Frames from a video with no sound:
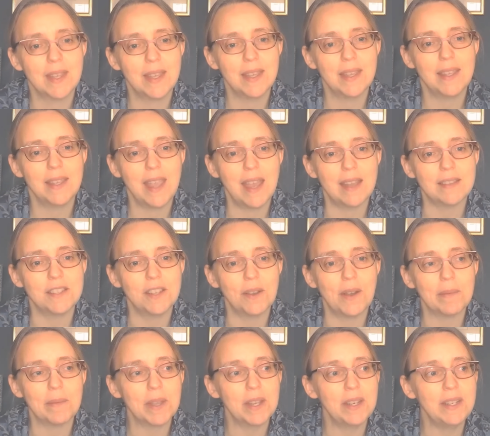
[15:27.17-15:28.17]
Yeah. So
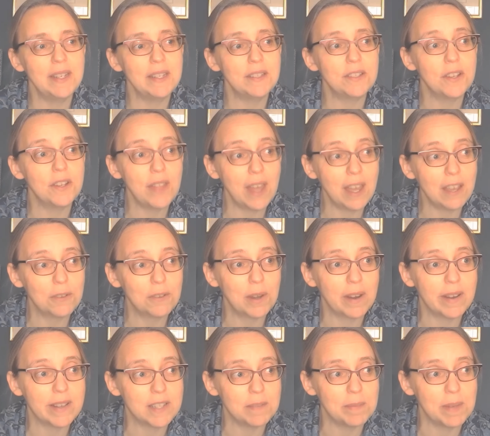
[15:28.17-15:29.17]
I'm going to do that
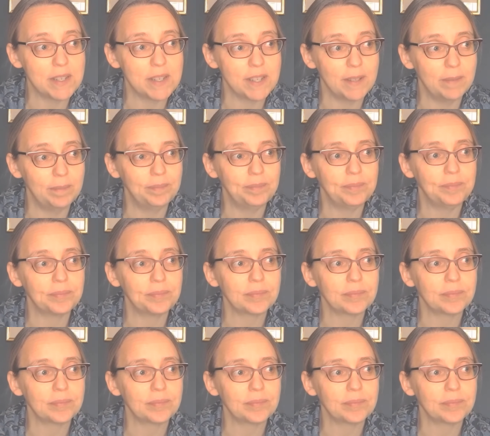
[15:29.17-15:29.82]
inquiry submission,